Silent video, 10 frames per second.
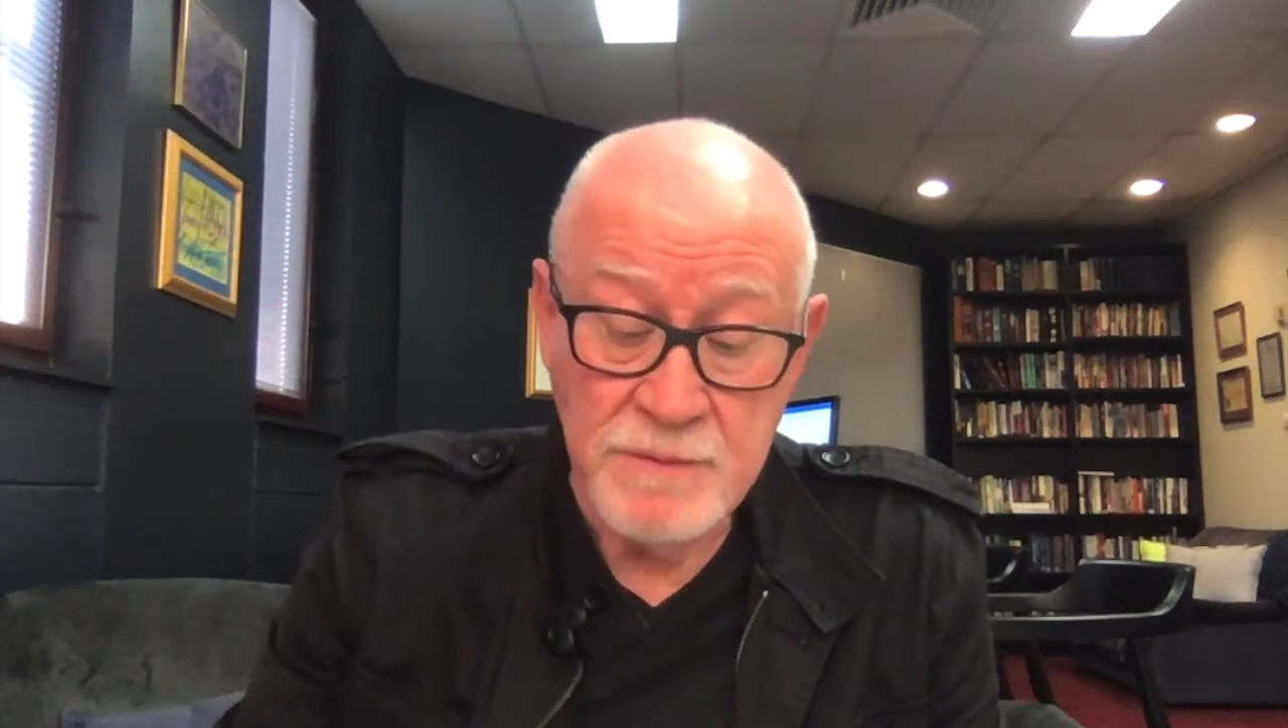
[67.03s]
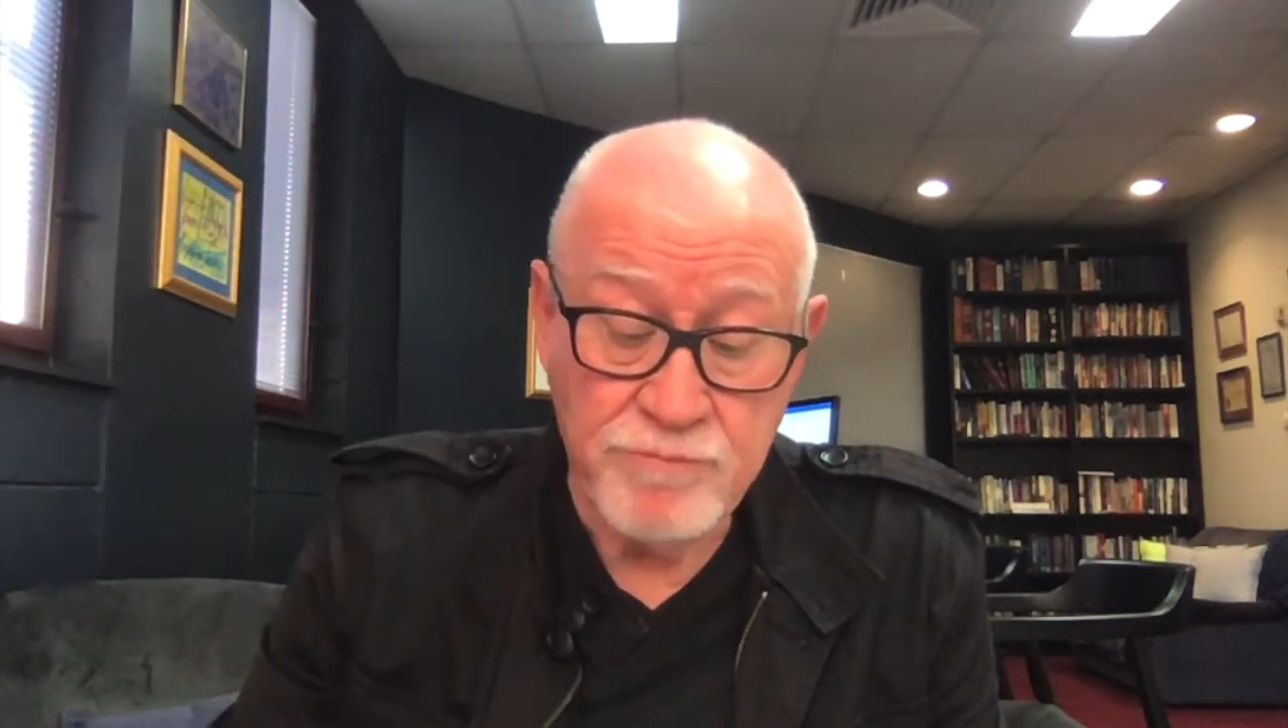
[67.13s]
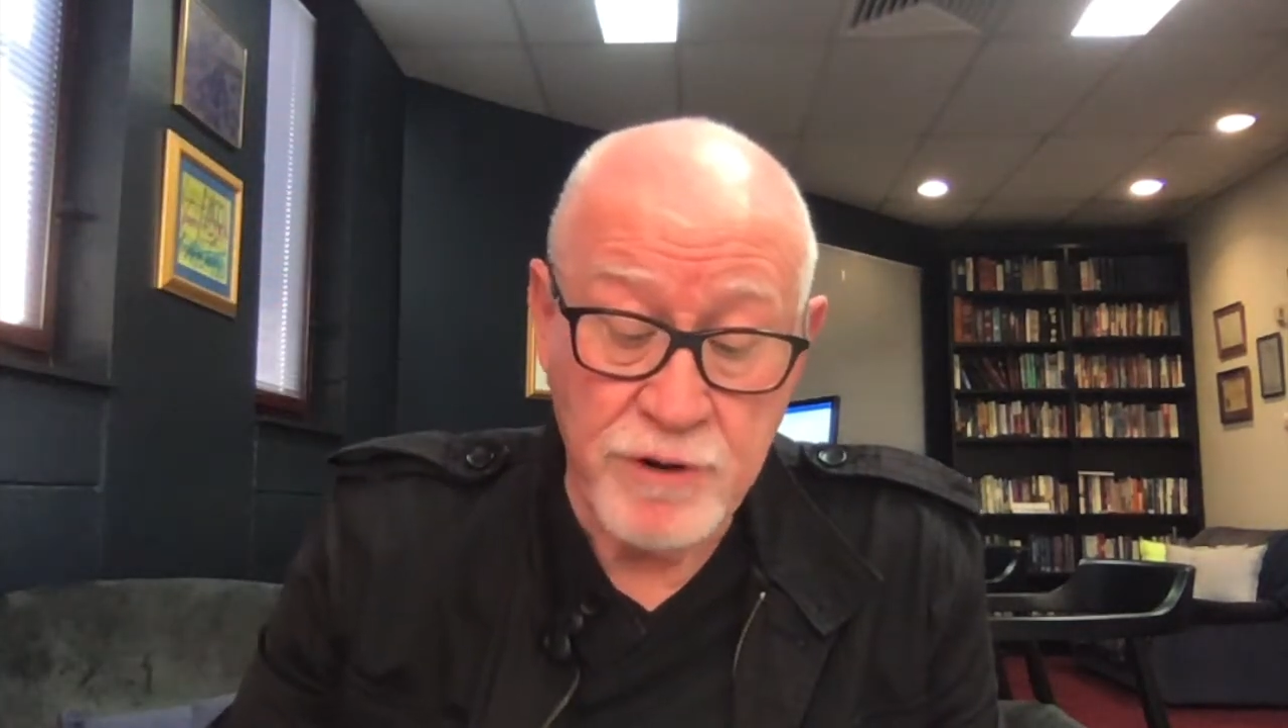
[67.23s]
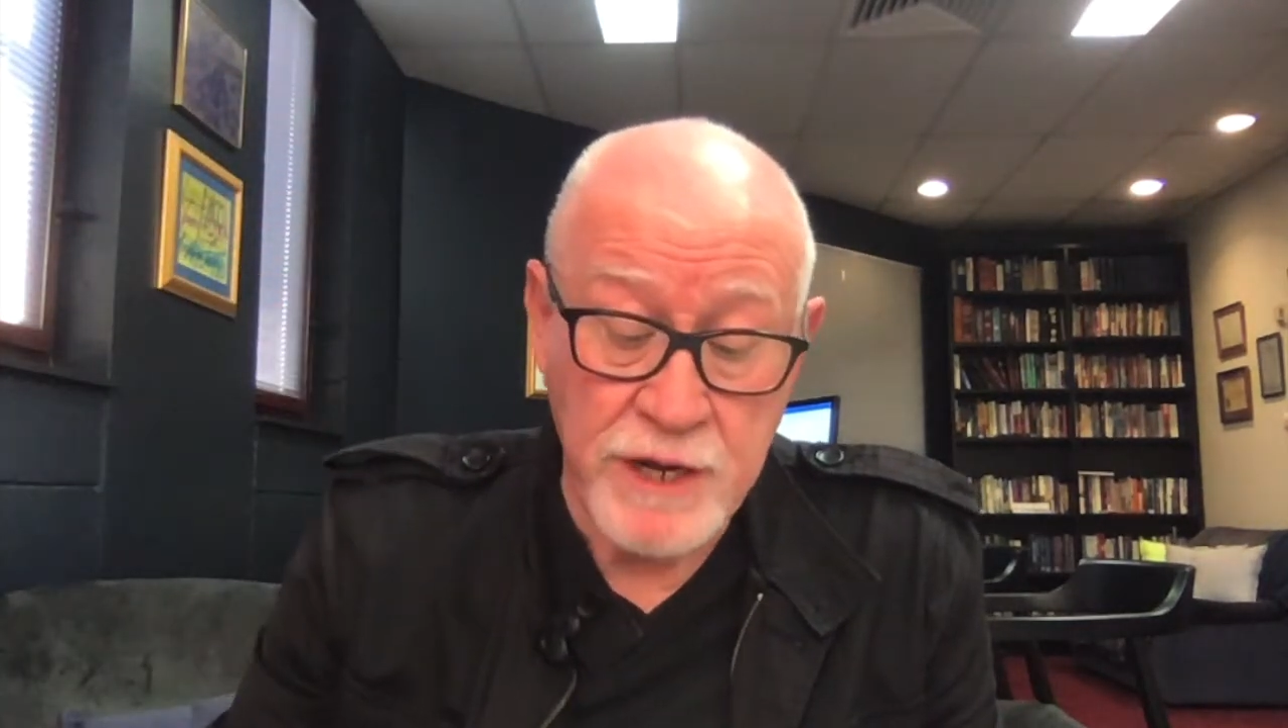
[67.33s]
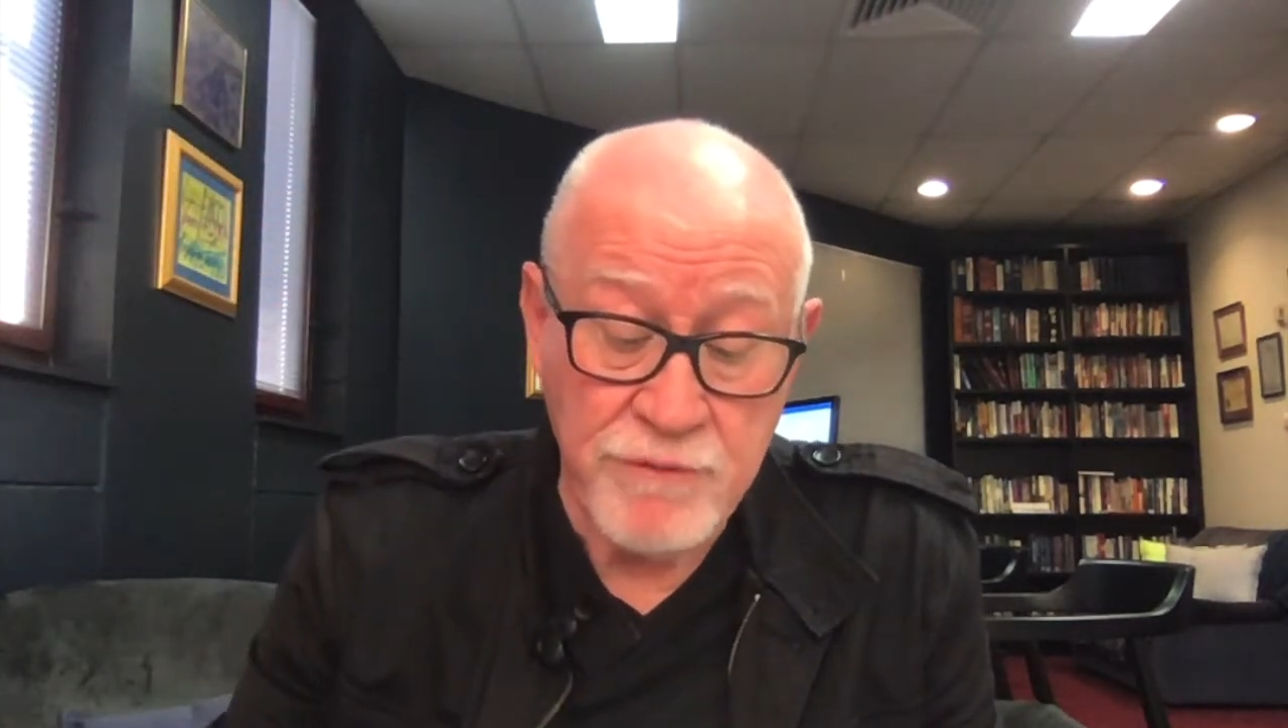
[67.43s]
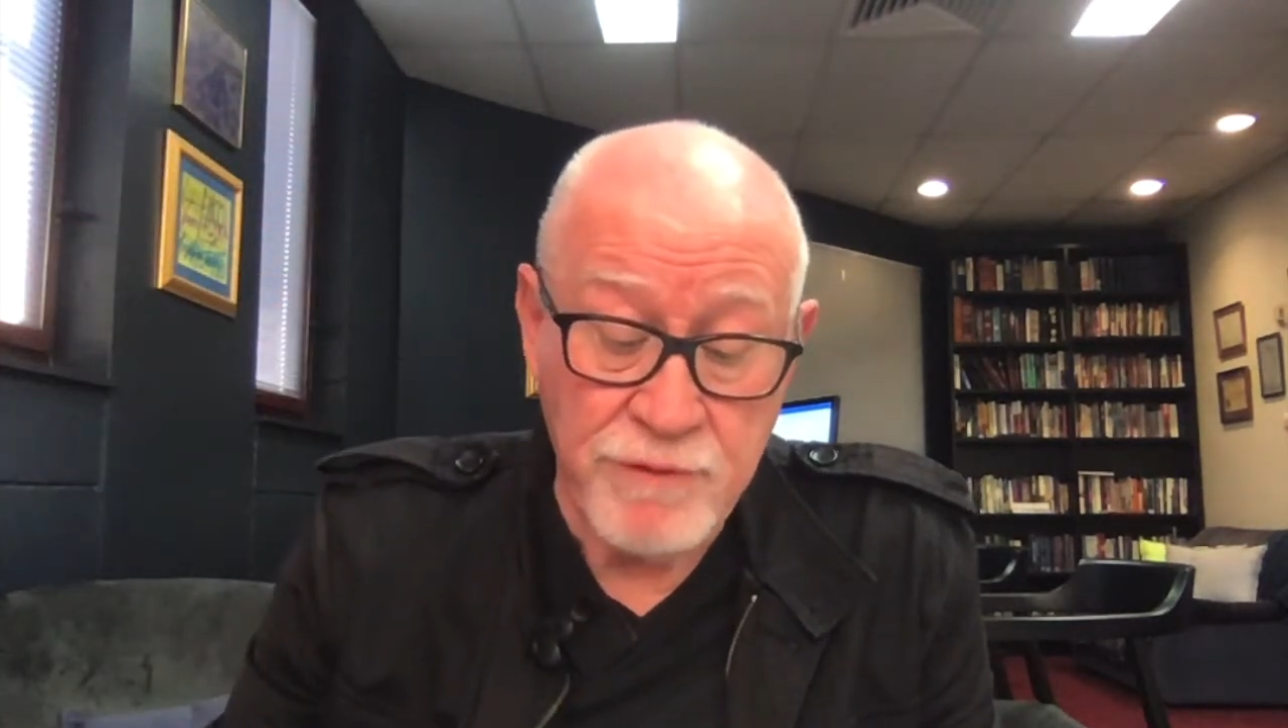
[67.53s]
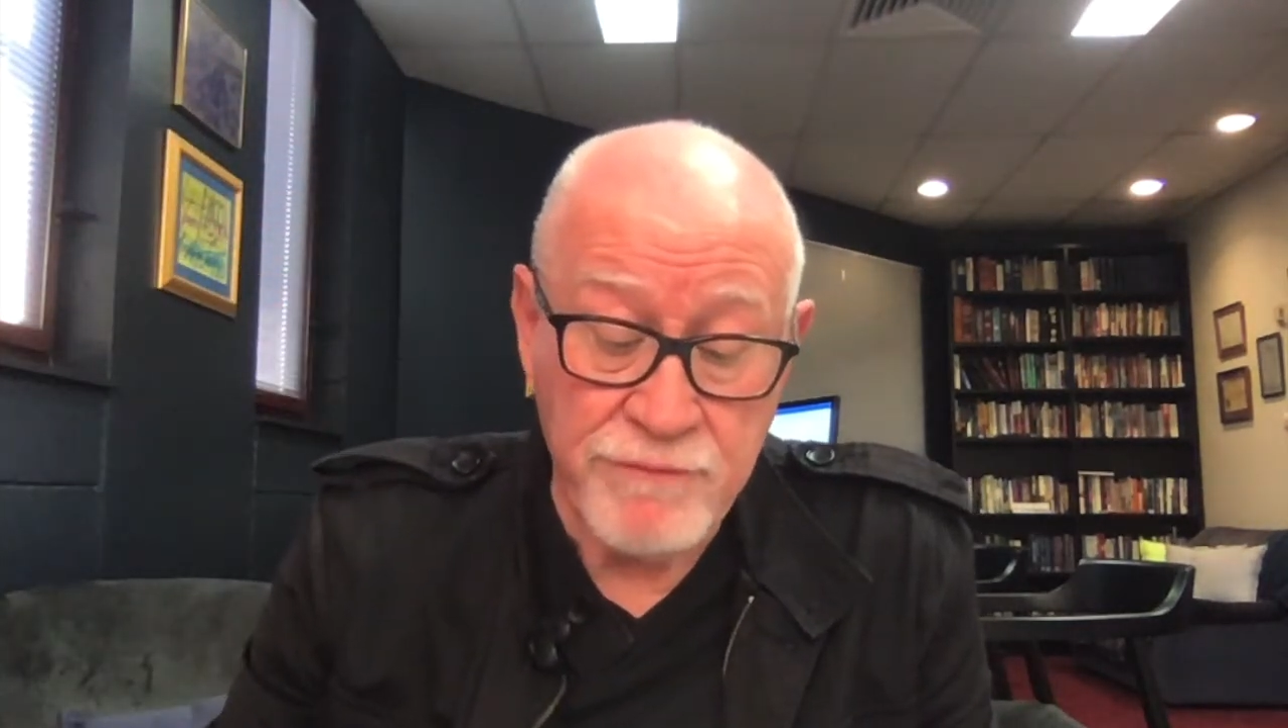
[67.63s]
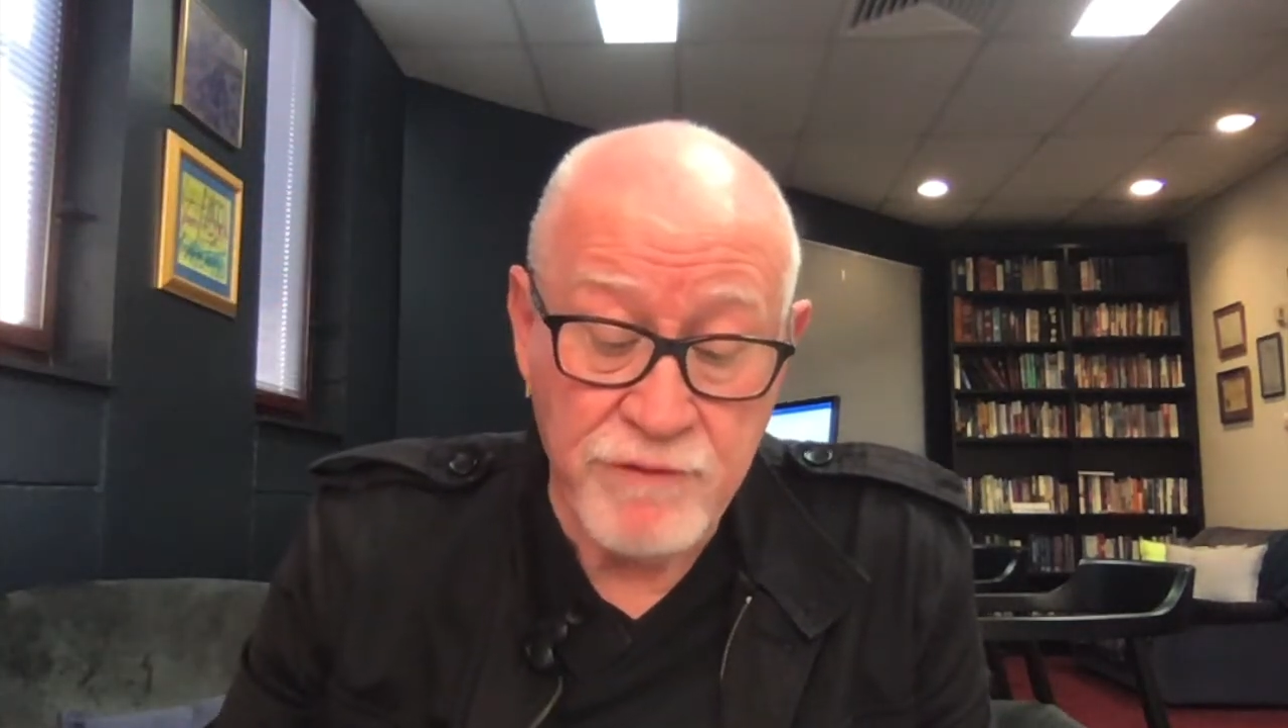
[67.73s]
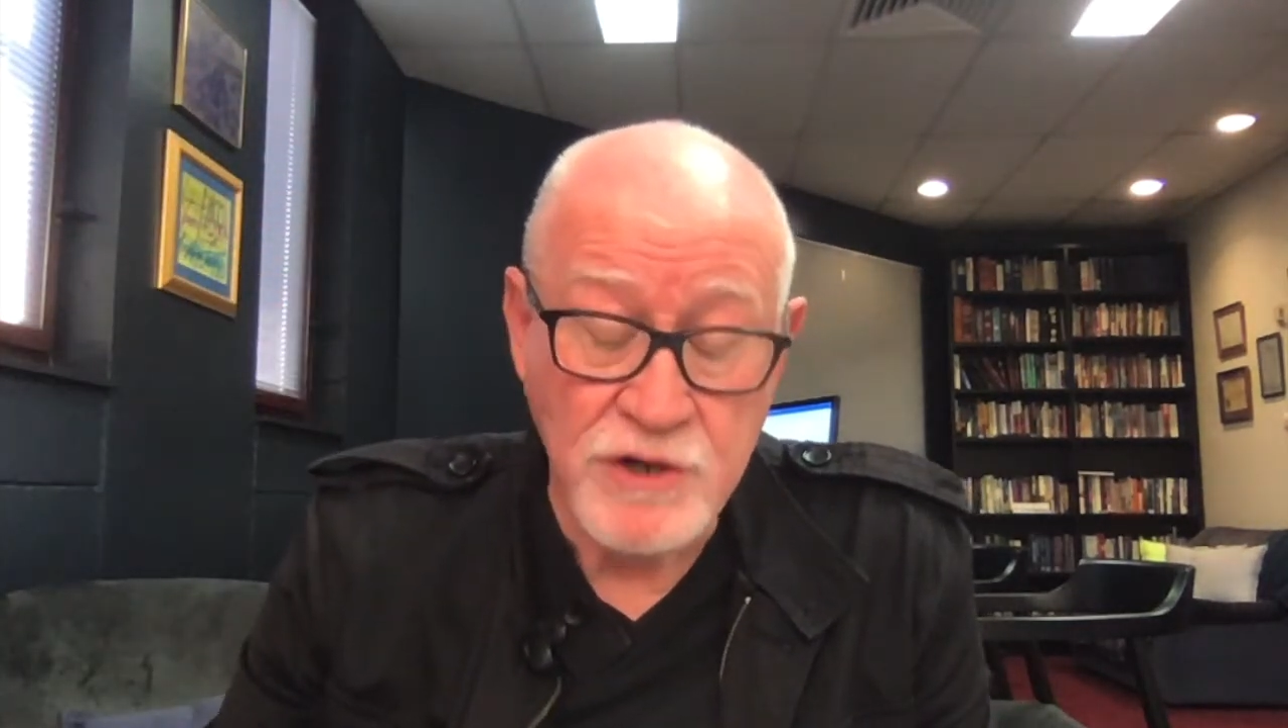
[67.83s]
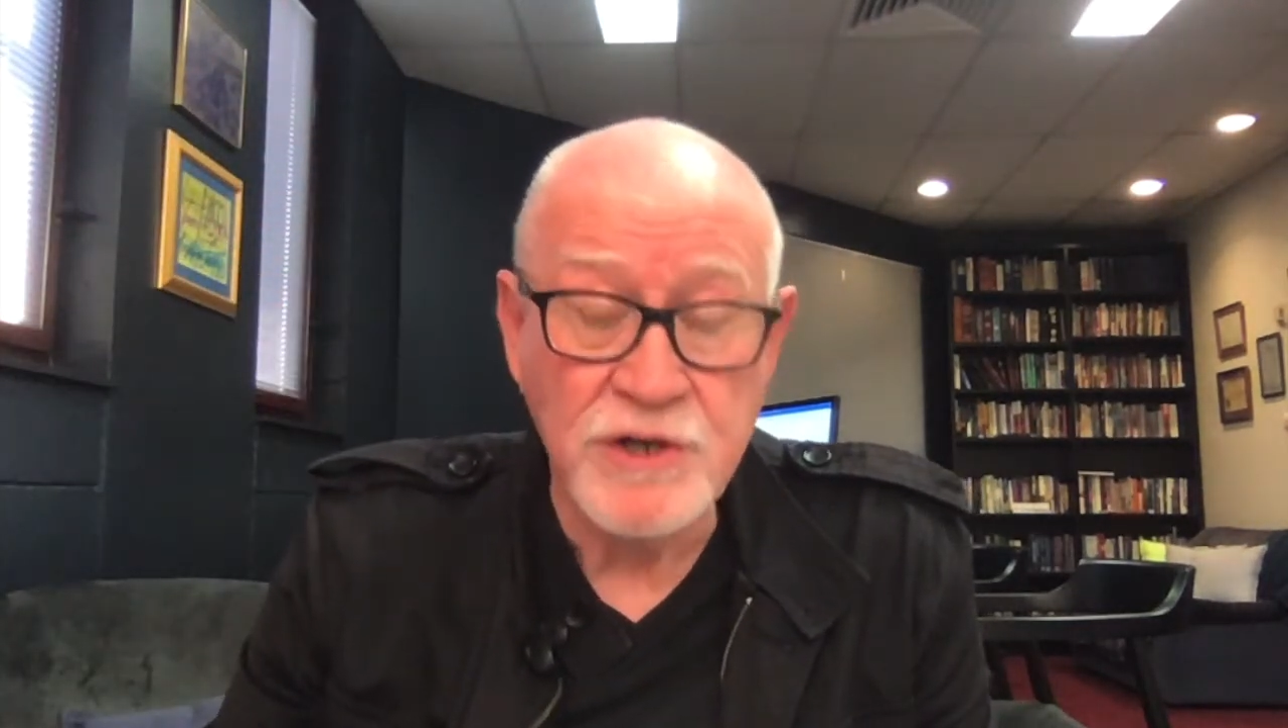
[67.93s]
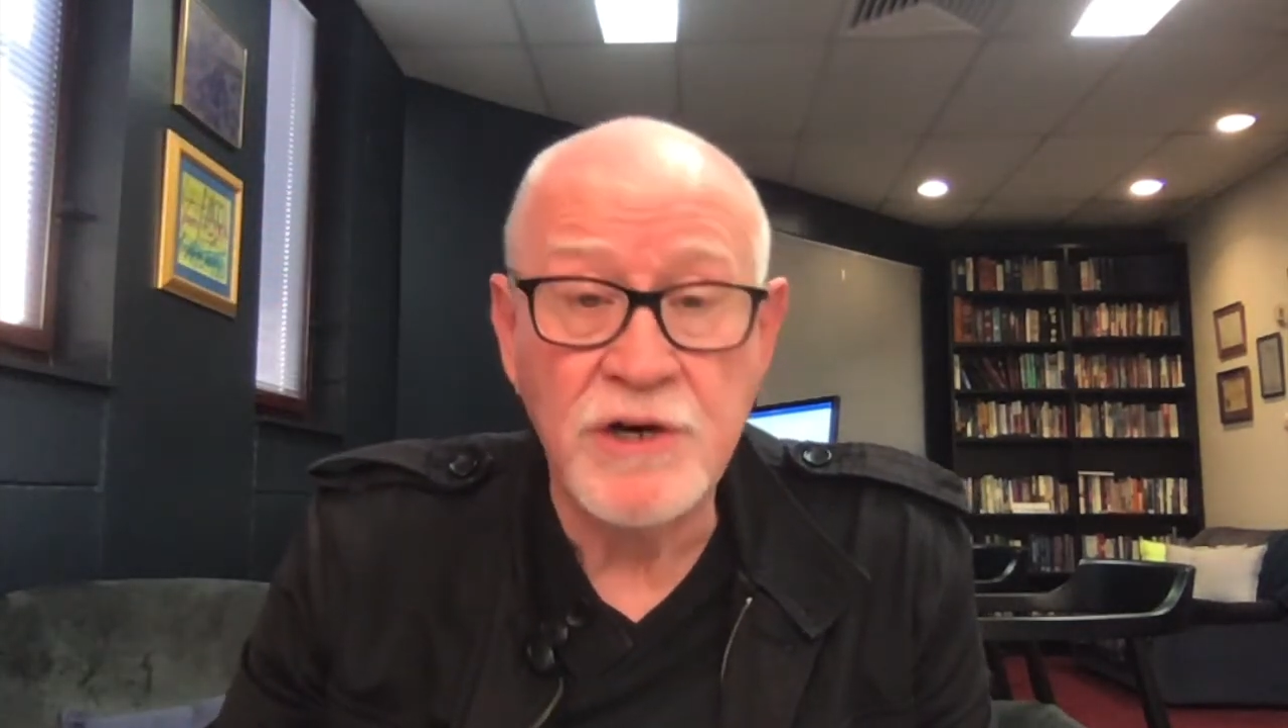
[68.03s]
bringing refresh